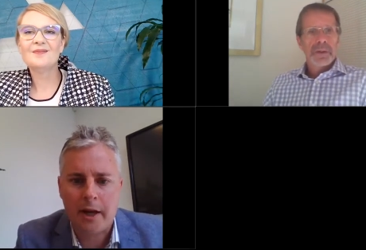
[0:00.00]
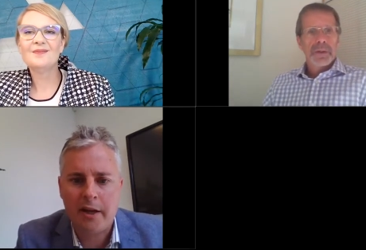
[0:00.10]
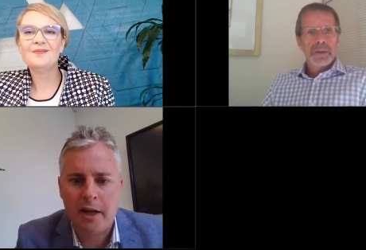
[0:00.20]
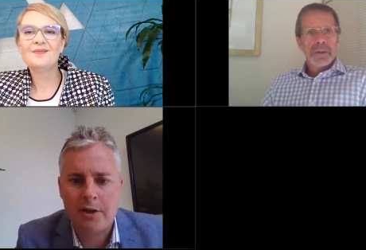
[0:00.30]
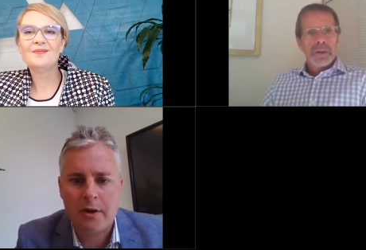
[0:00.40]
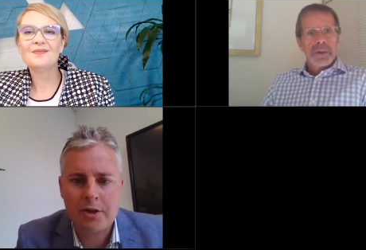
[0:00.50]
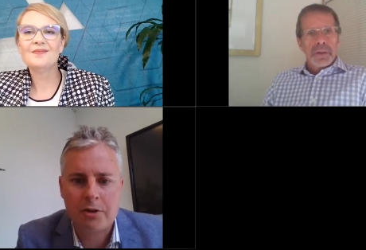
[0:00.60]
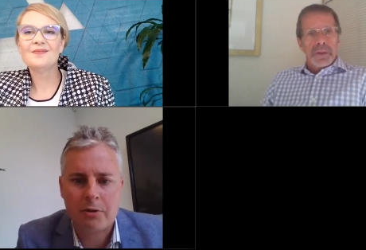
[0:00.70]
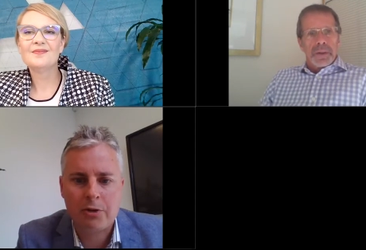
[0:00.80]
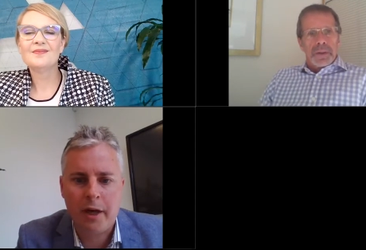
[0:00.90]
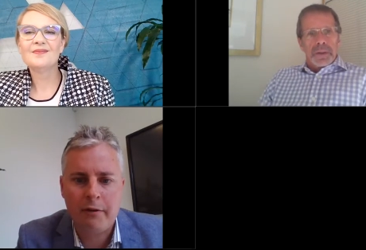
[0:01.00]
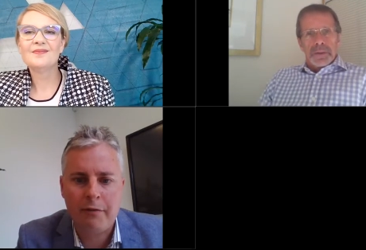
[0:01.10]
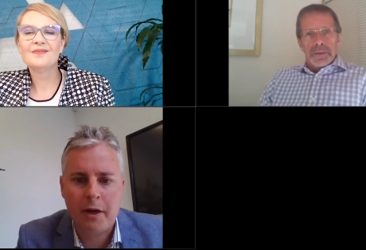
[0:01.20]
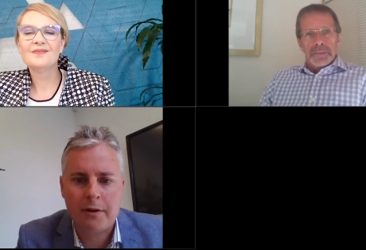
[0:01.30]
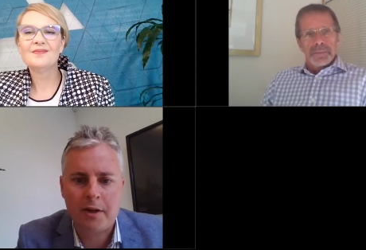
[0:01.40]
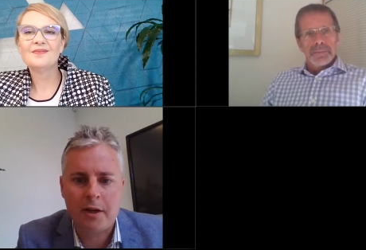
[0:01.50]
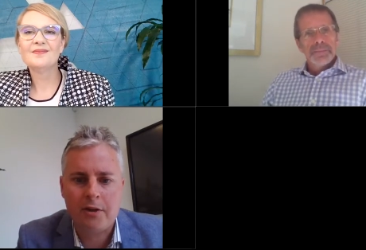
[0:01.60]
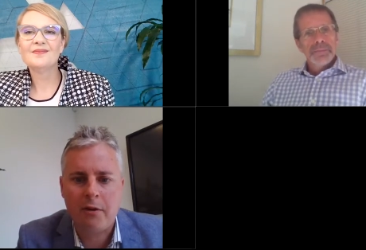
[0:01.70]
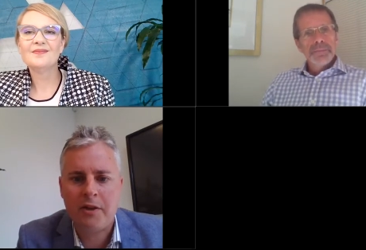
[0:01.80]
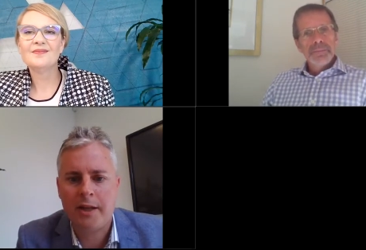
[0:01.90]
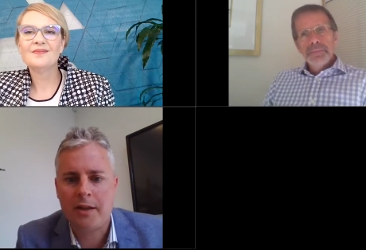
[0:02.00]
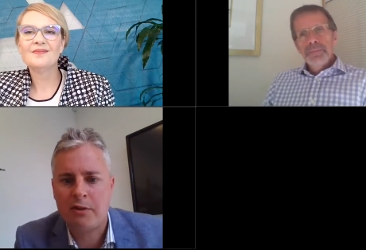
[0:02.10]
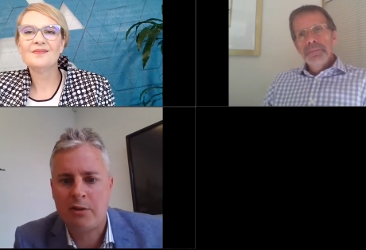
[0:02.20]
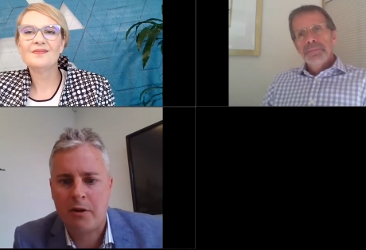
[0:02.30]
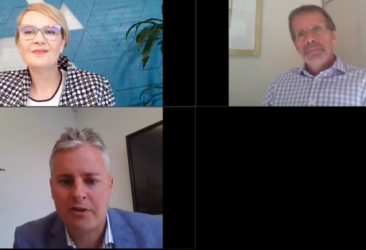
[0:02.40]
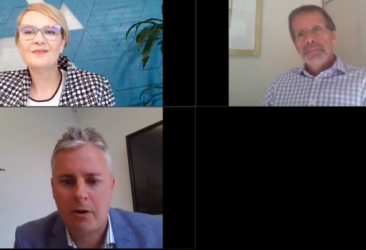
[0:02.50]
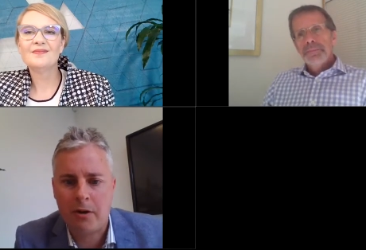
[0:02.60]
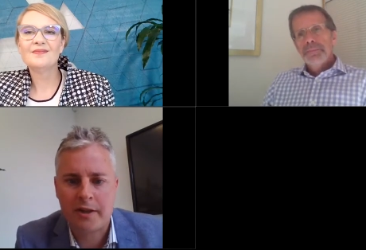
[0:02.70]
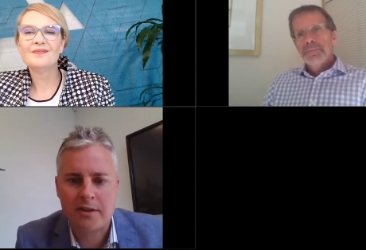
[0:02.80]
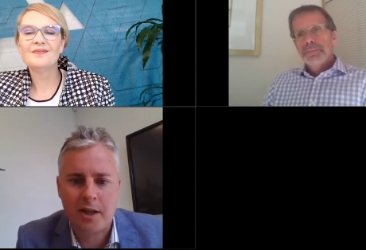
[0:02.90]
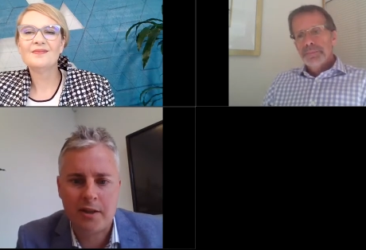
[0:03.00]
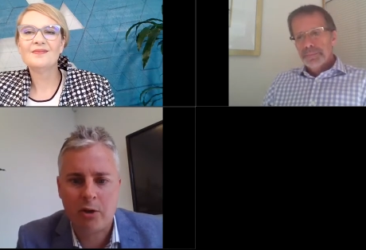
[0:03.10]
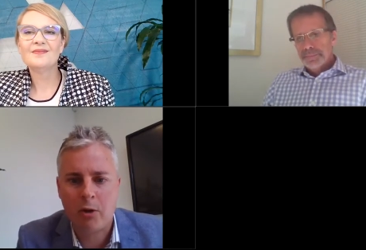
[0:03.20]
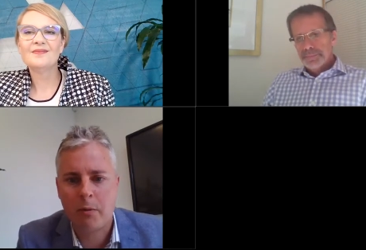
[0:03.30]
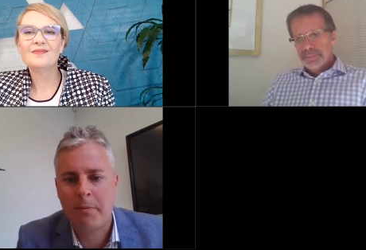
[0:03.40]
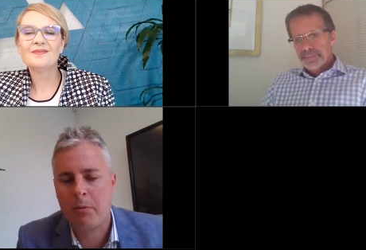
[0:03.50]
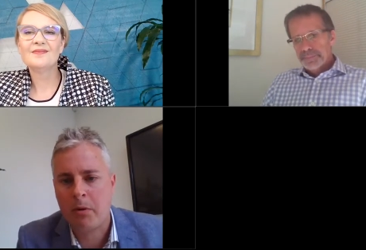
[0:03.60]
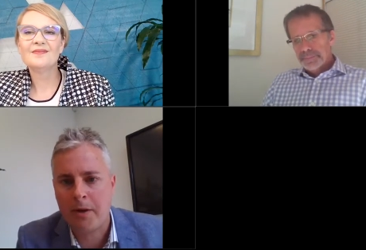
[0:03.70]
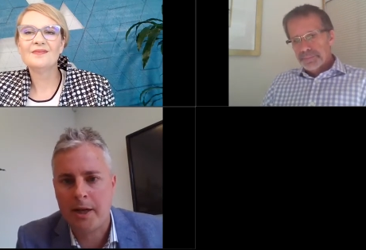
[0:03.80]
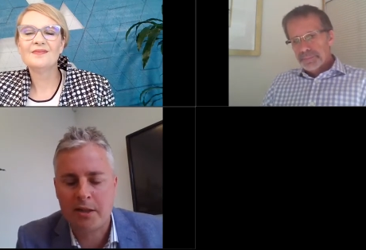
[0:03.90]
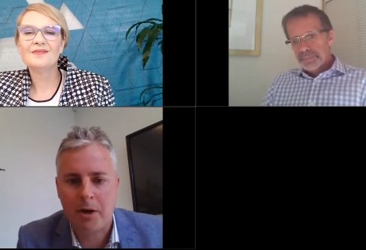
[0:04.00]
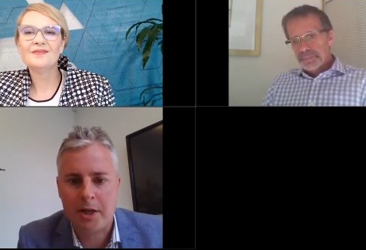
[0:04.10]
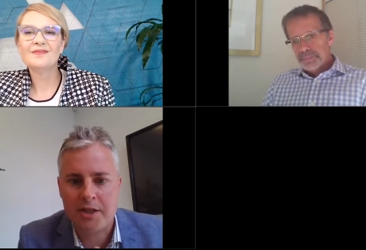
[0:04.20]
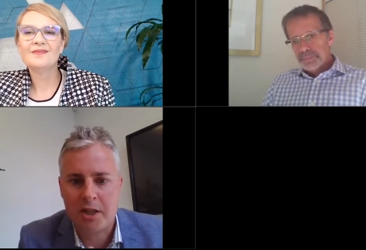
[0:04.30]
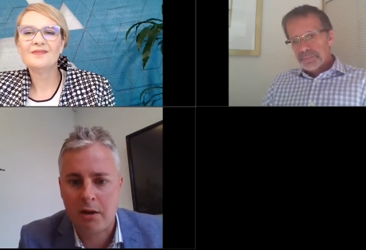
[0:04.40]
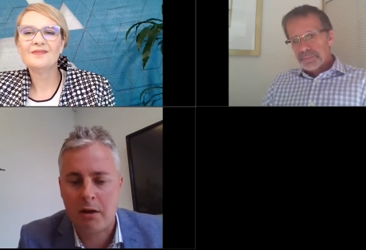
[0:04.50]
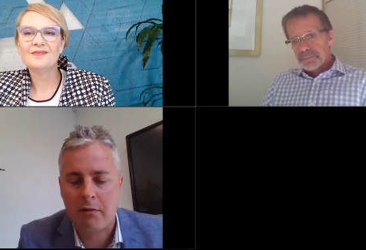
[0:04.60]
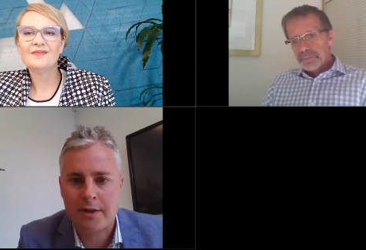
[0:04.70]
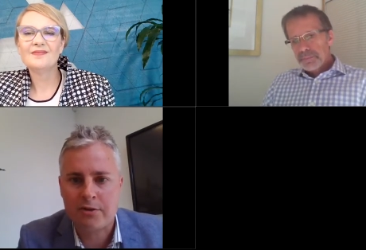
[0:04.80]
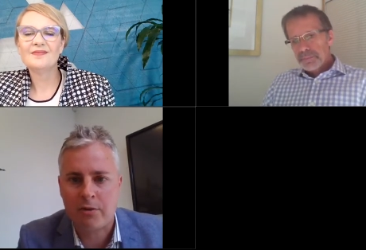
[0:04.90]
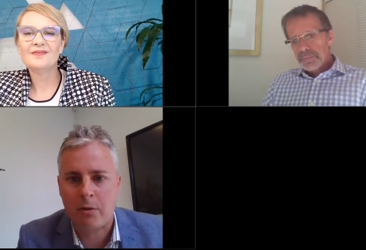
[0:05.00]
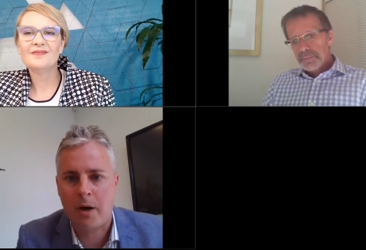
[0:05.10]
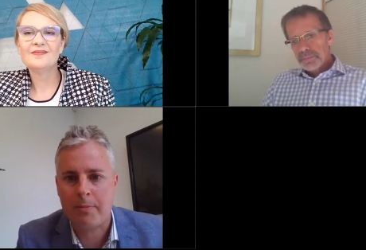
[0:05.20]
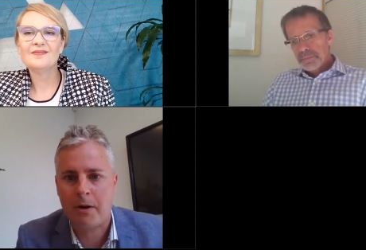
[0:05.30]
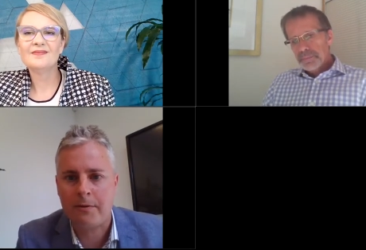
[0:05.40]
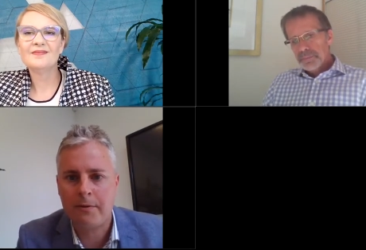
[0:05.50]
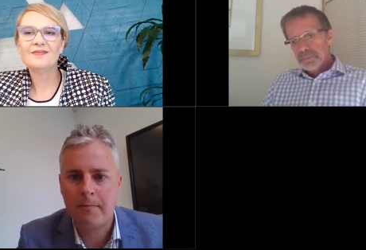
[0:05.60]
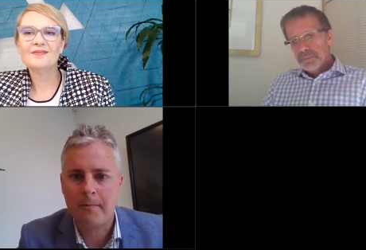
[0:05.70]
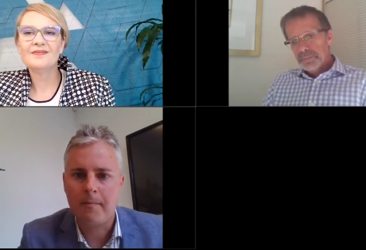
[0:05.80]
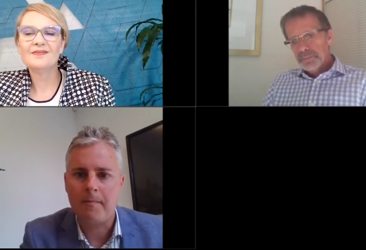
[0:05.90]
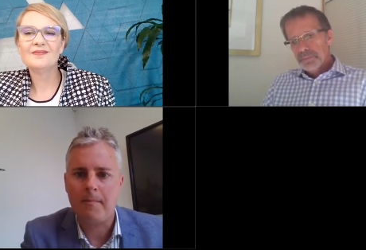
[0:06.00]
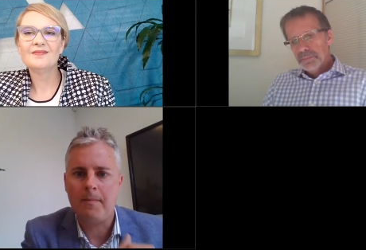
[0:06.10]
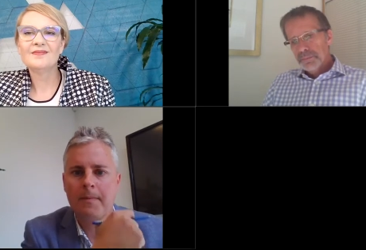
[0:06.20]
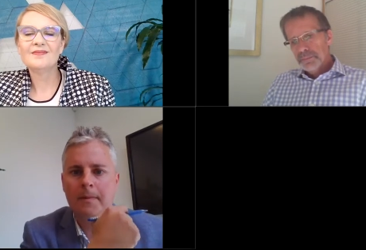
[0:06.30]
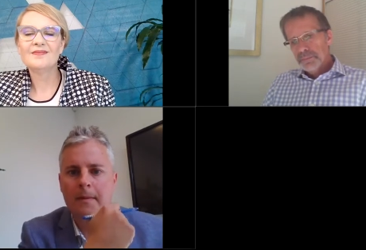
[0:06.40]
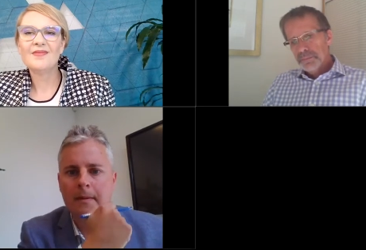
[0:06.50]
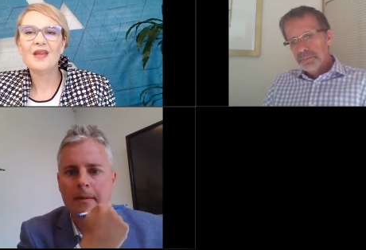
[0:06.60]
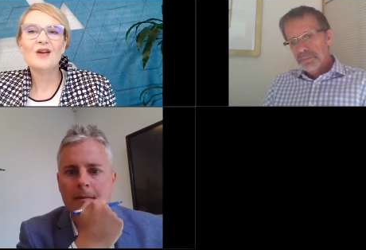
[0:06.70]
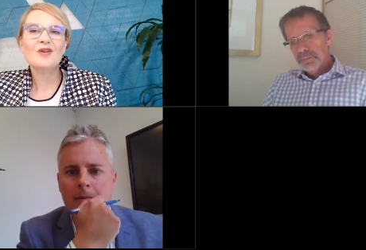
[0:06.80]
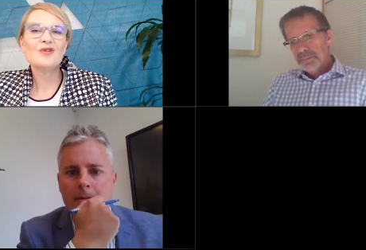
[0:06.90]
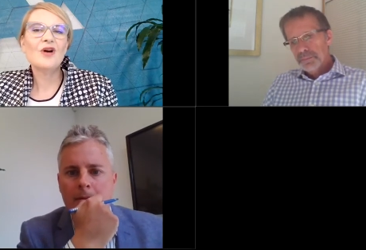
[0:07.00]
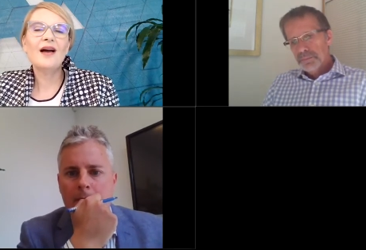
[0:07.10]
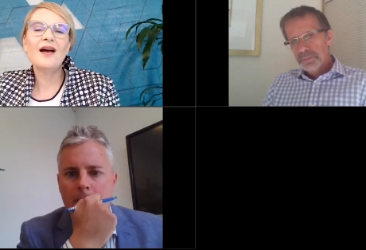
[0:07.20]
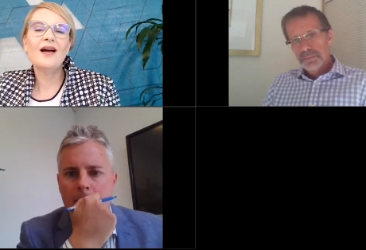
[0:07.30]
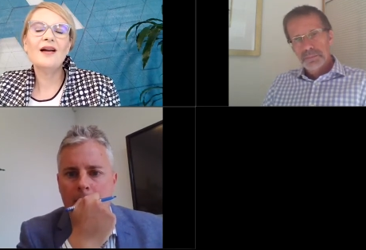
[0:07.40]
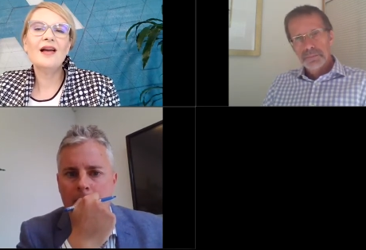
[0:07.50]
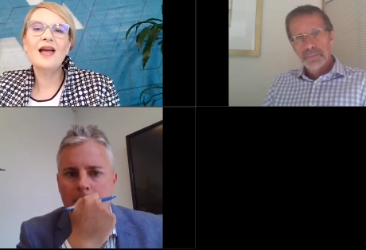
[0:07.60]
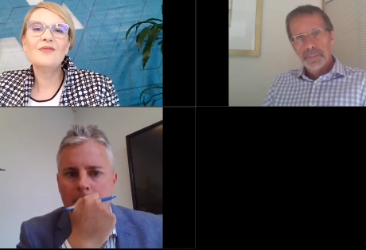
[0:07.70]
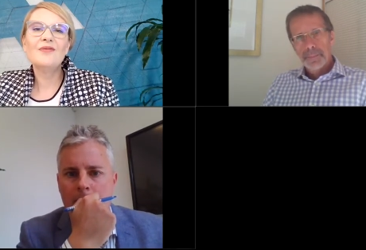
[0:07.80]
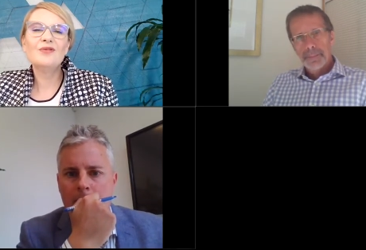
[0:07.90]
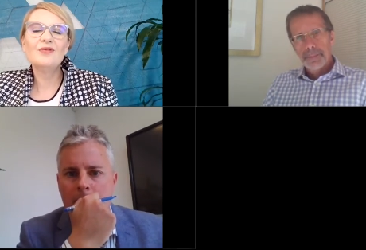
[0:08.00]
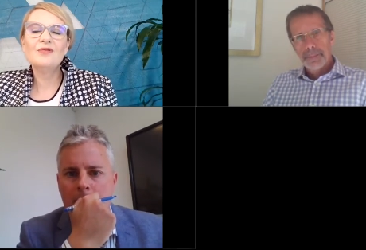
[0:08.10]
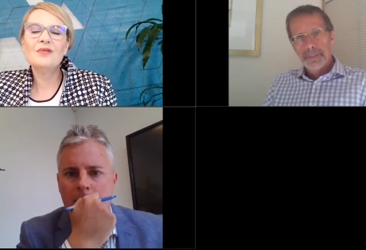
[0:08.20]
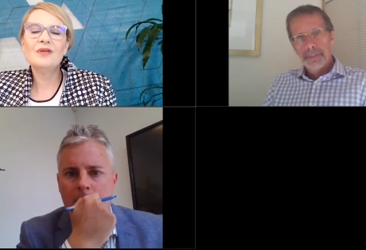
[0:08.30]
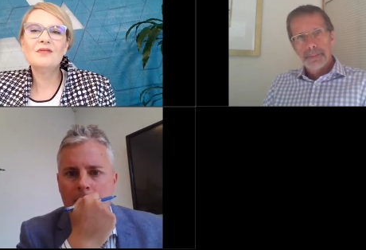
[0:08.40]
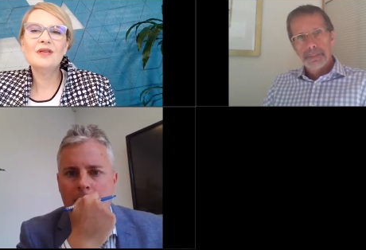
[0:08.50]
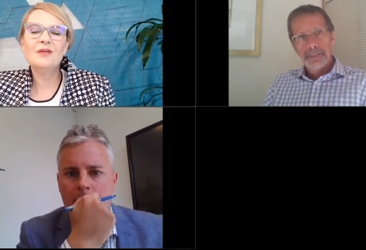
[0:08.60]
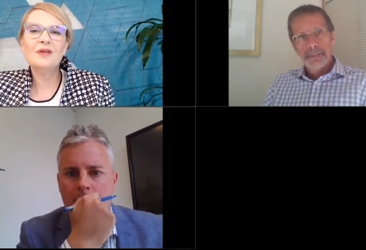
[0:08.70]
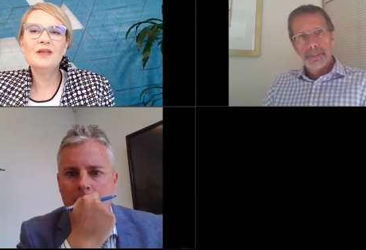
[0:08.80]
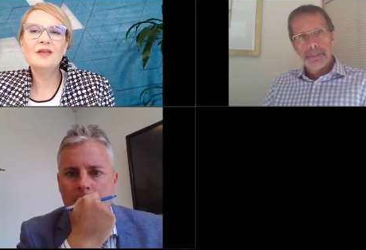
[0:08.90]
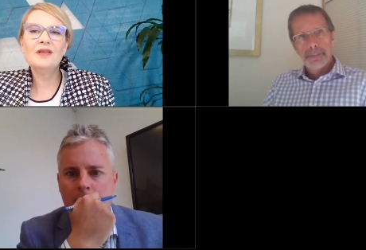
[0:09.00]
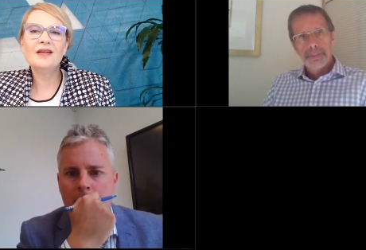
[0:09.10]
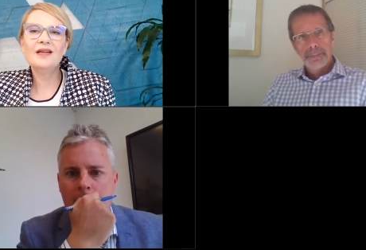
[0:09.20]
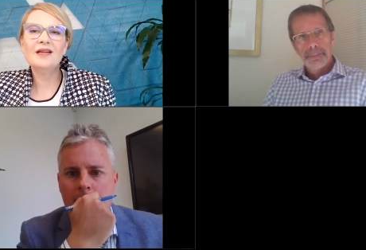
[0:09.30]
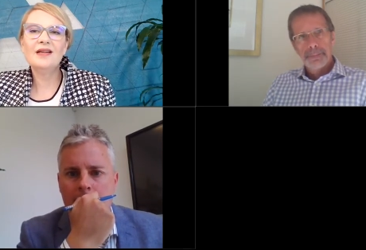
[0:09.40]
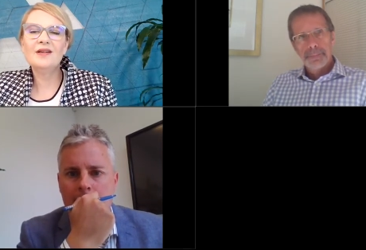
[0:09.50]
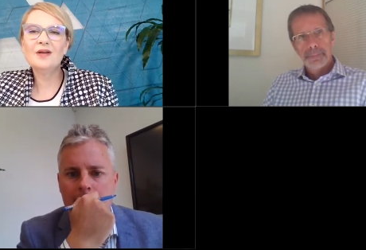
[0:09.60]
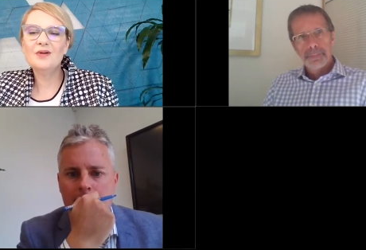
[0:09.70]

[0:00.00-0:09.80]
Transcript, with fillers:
Speaker 1: like international trade fairs? And do you think that to a certain extent they could be replaced by digital events or
Speaker 2: webinars? So I, I have to agree with, uh,